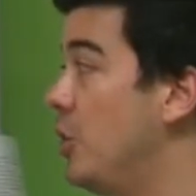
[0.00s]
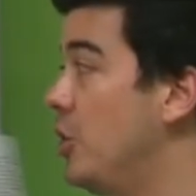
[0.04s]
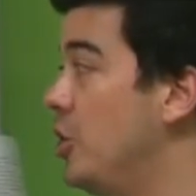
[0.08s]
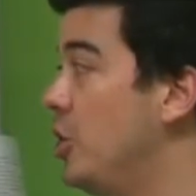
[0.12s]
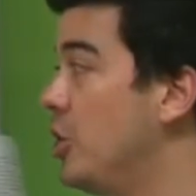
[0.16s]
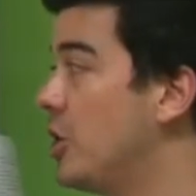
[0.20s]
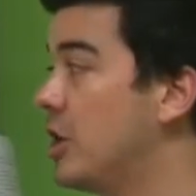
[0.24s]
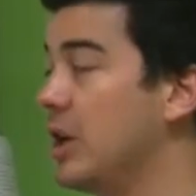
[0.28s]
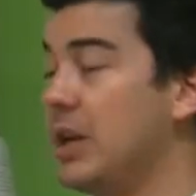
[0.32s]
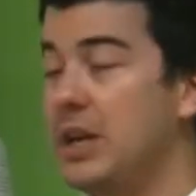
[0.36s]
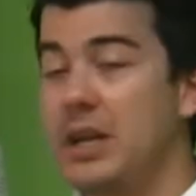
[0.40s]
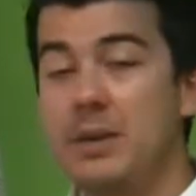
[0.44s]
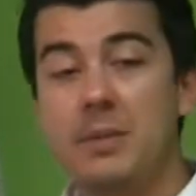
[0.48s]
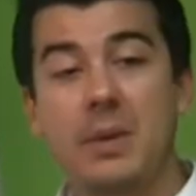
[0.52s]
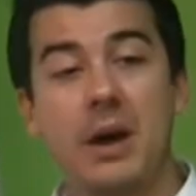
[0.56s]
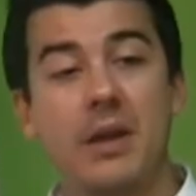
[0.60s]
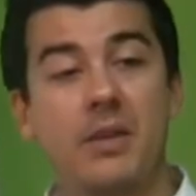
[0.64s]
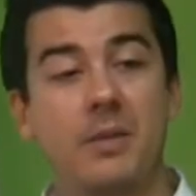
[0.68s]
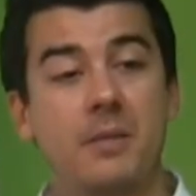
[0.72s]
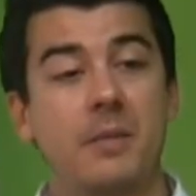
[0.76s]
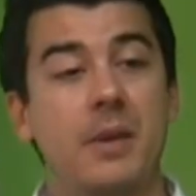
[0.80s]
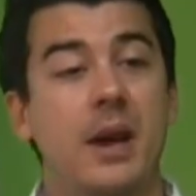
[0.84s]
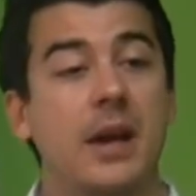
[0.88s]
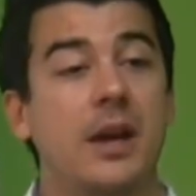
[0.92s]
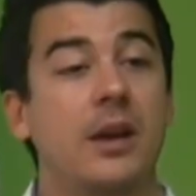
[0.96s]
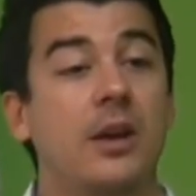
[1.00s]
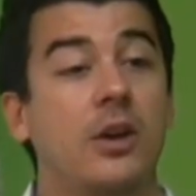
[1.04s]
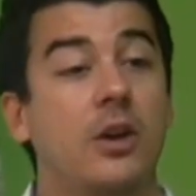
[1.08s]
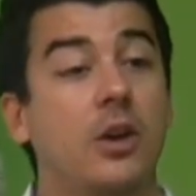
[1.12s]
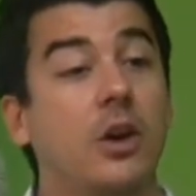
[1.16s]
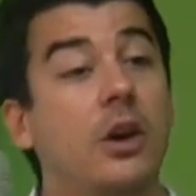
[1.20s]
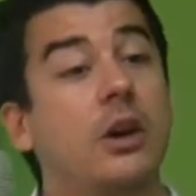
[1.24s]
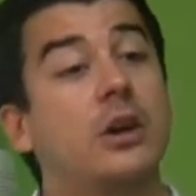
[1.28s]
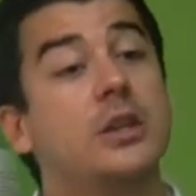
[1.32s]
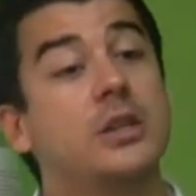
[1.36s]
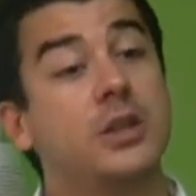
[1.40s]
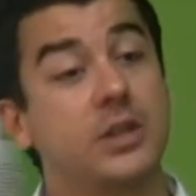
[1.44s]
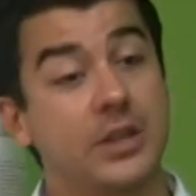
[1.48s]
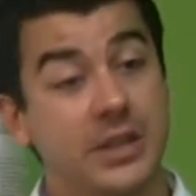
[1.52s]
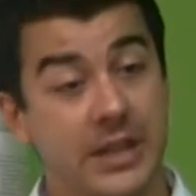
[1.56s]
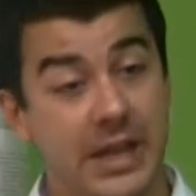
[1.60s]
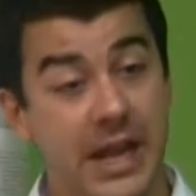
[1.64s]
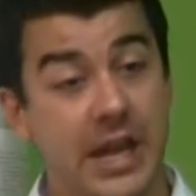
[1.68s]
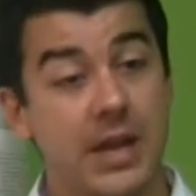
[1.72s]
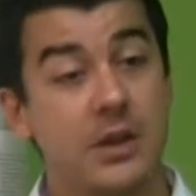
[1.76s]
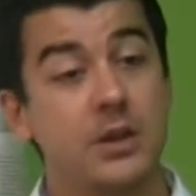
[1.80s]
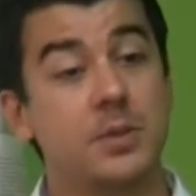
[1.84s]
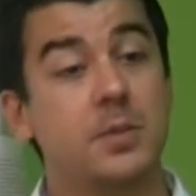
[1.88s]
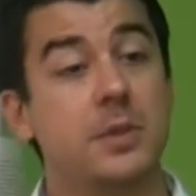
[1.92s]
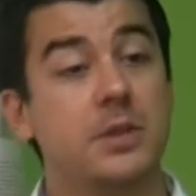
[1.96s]
You can email them back and go, oh, so
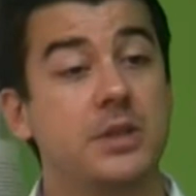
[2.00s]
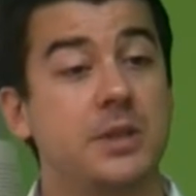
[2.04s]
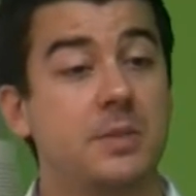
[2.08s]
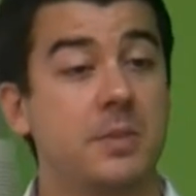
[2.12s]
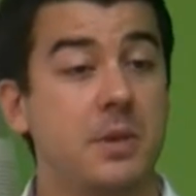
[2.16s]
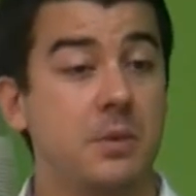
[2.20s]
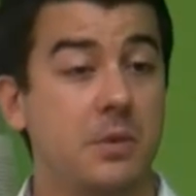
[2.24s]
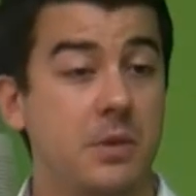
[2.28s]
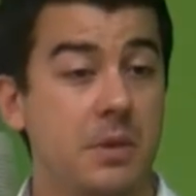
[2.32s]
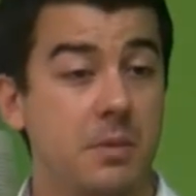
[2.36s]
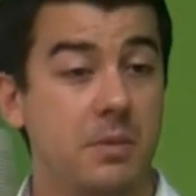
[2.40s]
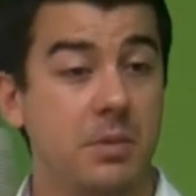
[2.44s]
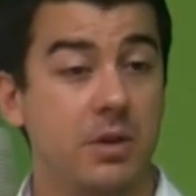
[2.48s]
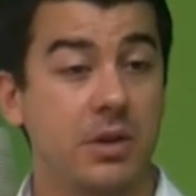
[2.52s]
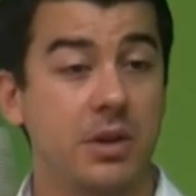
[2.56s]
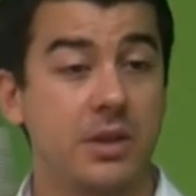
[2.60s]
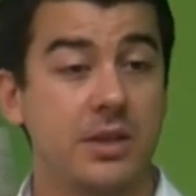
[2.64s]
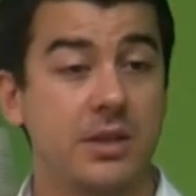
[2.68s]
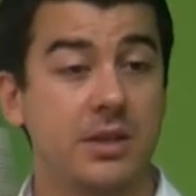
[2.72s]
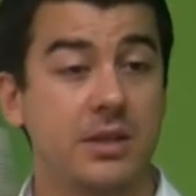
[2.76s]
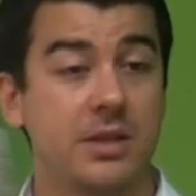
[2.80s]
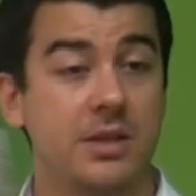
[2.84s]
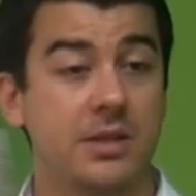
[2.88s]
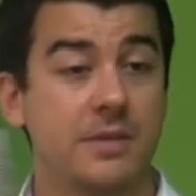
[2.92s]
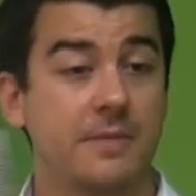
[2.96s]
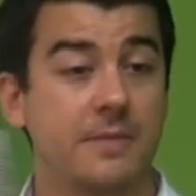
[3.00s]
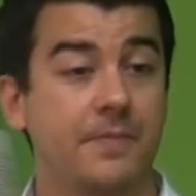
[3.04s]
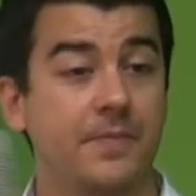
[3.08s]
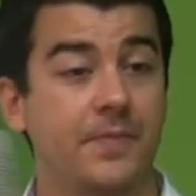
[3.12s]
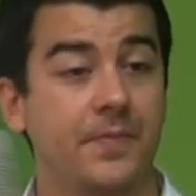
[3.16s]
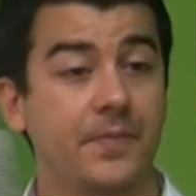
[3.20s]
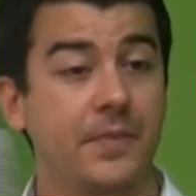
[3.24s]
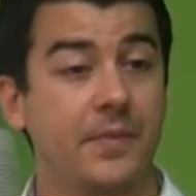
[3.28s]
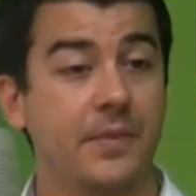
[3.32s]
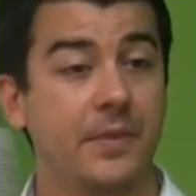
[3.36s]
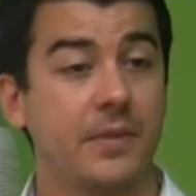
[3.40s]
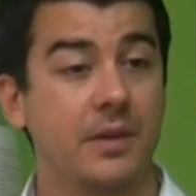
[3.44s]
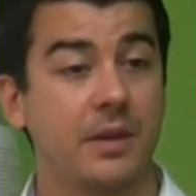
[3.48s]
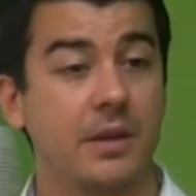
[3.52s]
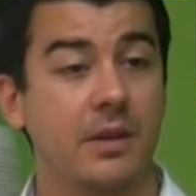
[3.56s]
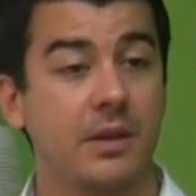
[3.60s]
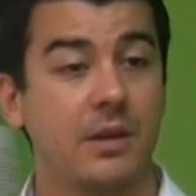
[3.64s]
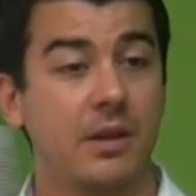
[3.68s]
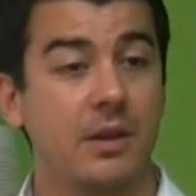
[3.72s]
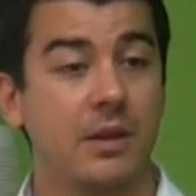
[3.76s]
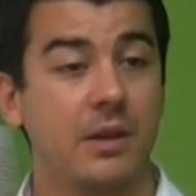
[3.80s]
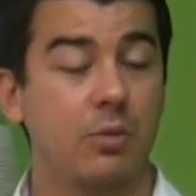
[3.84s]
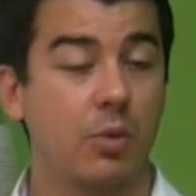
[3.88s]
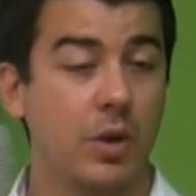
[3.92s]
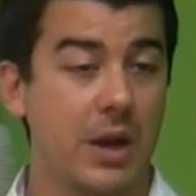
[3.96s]
today you're supposed to meet with your boss.
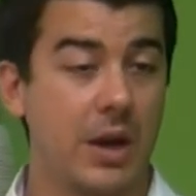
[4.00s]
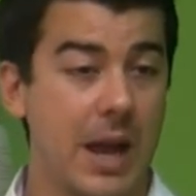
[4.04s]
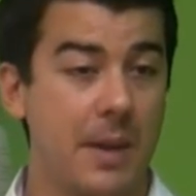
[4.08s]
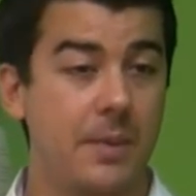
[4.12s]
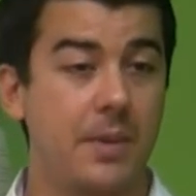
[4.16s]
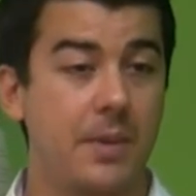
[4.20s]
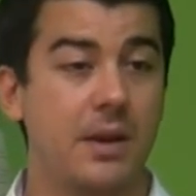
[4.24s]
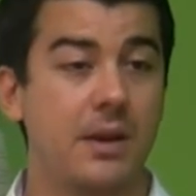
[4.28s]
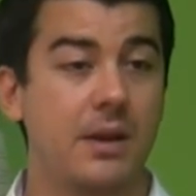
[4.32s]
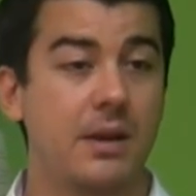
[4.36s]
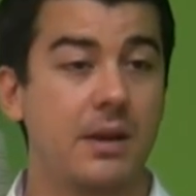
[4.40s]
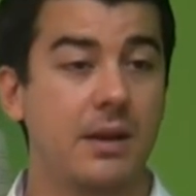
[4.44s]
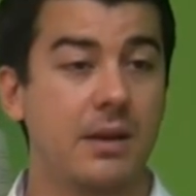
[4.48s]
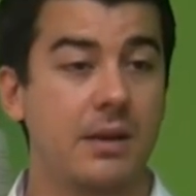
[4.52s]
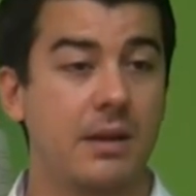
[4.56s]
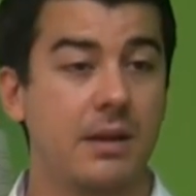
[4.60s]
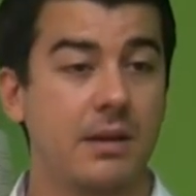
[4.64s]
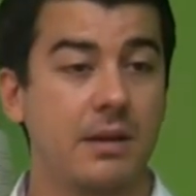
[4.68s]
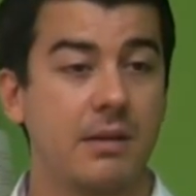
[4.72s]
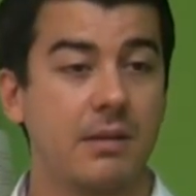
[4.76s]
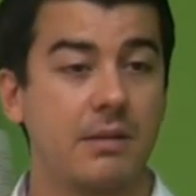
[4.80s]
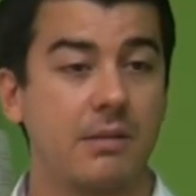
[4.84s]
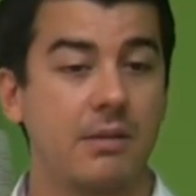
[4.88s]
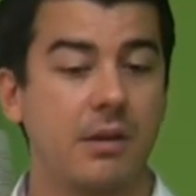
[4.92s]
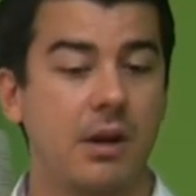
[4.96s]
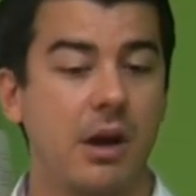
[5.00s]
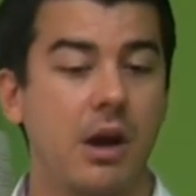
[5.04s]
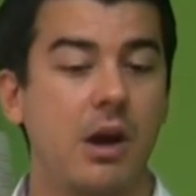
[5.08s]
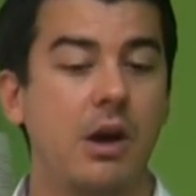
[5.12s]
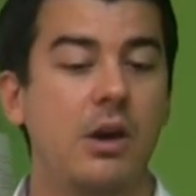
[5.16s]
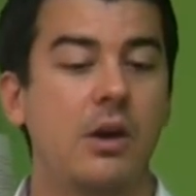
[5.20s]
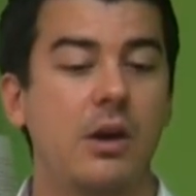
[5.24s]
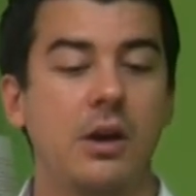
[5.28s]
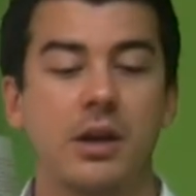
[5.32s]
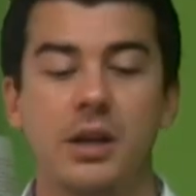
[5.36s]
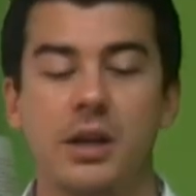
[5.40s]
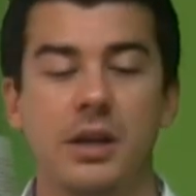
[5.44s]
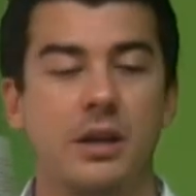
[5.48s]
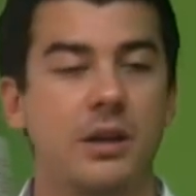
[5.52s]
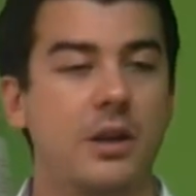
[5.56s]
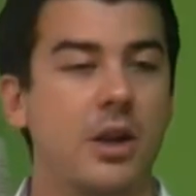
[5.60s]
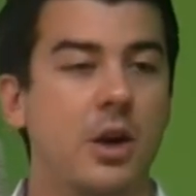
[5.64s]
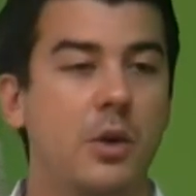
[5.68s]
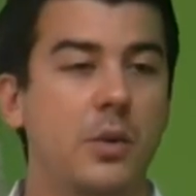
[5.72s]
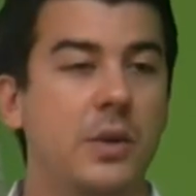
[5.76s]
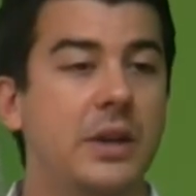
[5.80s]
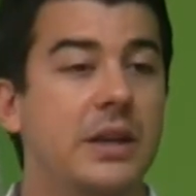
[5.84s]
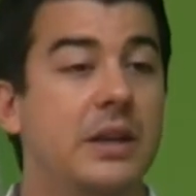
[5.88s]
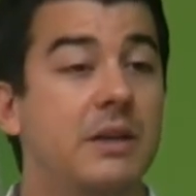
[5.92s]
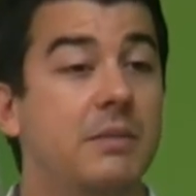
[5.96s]
What happened? Oh, okay,
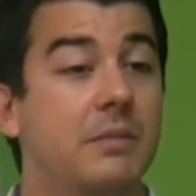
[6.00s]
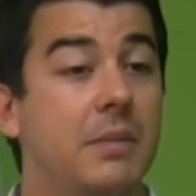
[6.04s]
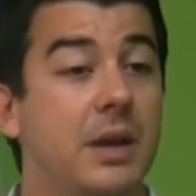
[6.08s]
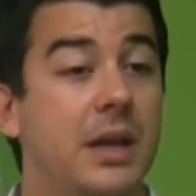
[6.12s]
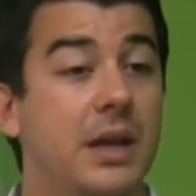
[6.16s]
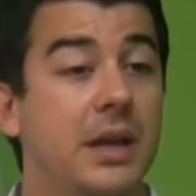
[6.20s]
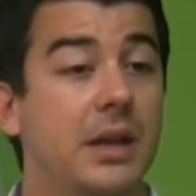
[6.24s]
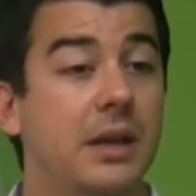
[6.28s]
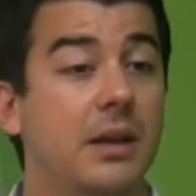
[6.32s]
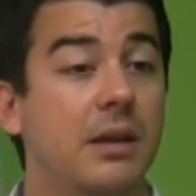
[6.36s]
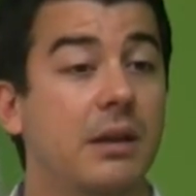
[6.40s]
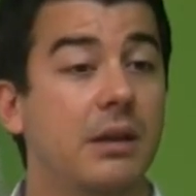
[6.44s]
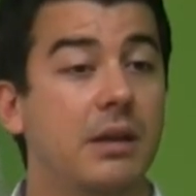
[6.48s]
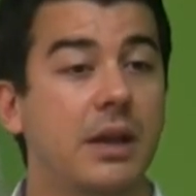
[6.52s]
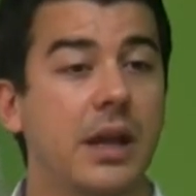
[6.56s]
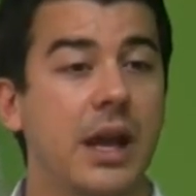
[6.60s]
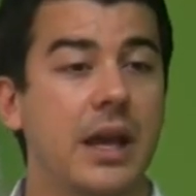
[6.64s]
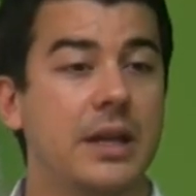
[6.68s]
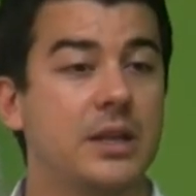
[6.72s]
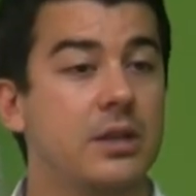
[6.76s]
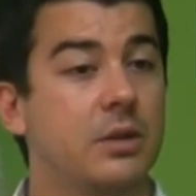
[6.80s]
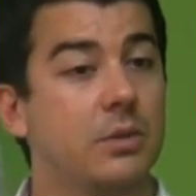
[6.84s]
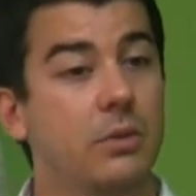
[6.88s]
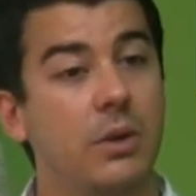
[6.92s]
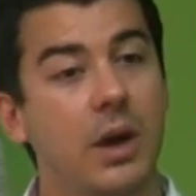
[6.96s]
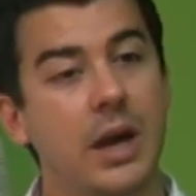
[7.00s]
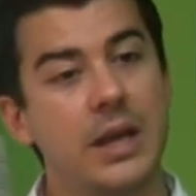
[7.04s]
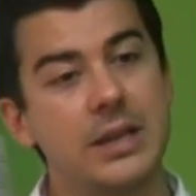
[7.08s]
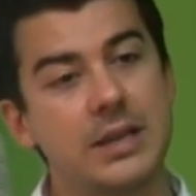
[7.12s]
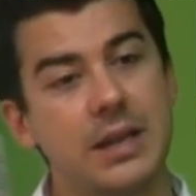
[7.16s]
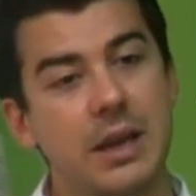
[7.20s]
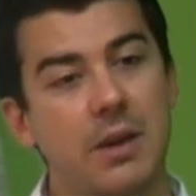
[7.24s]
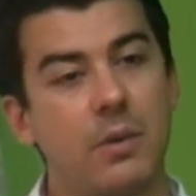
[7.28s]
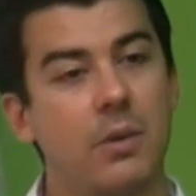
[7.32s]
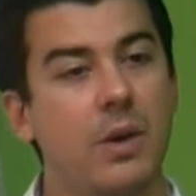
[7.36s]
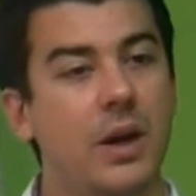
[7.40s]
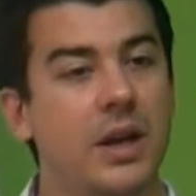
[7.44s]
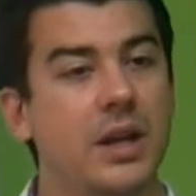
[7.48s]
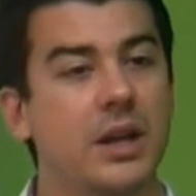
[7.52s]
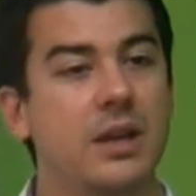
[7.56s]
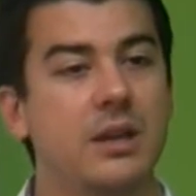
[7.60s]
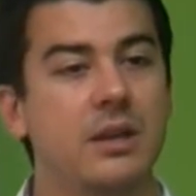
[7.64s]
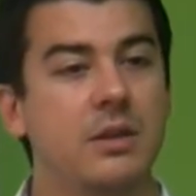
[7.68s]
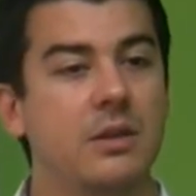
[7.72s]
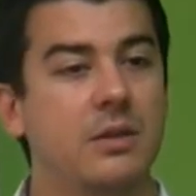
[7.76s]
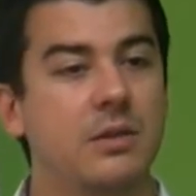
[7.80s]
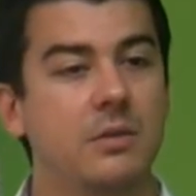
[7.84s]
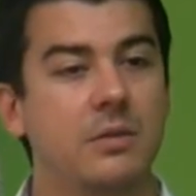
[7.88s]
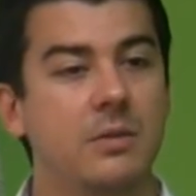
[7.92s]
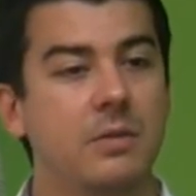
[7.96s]
no, we didn't meet. Okay, so why is that? Why
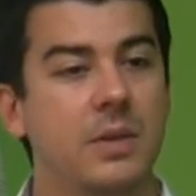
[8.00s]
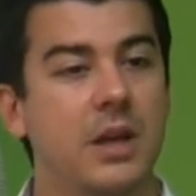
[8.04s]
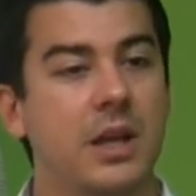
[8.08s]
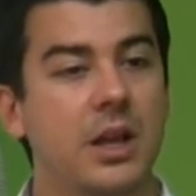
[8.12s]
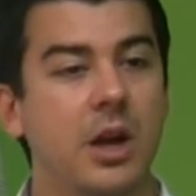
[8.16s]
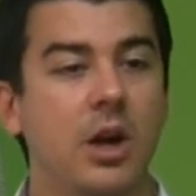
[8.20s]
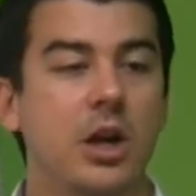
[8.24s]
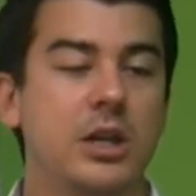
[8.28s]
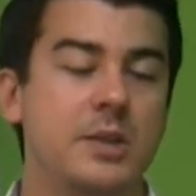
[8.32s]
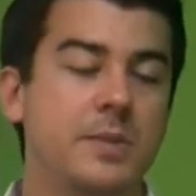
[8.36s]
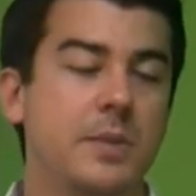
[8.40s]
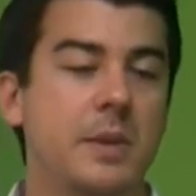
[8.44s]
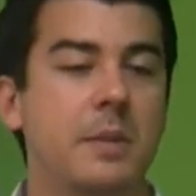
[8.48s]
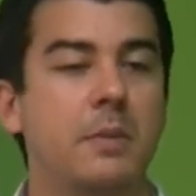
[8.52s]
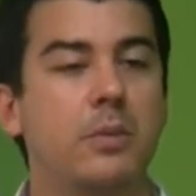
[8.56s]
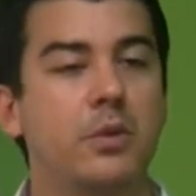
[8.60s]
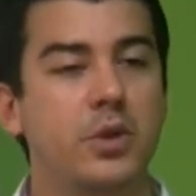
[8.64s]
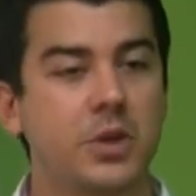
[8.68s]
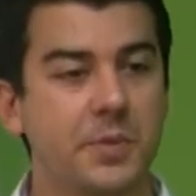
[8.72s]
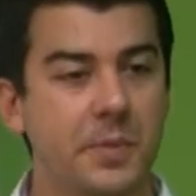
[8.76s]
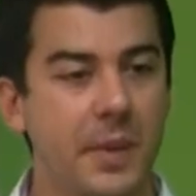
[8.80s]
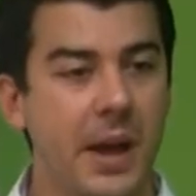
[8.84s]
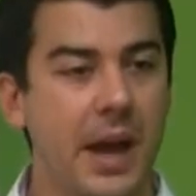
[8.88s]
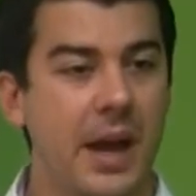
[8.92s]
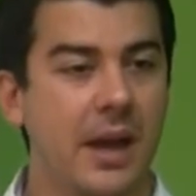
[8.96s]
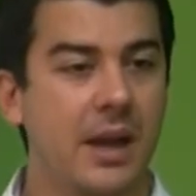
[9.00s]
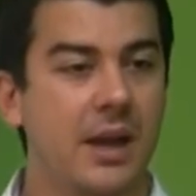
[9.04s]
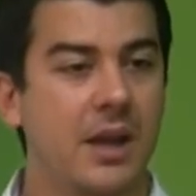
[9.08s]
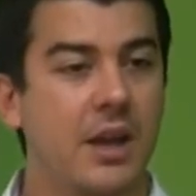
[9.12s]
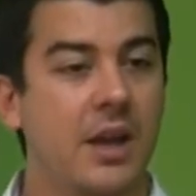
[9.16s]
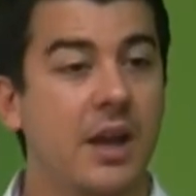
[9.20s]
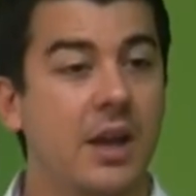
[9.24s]
didn't you meet? Oh, it's been pushed back.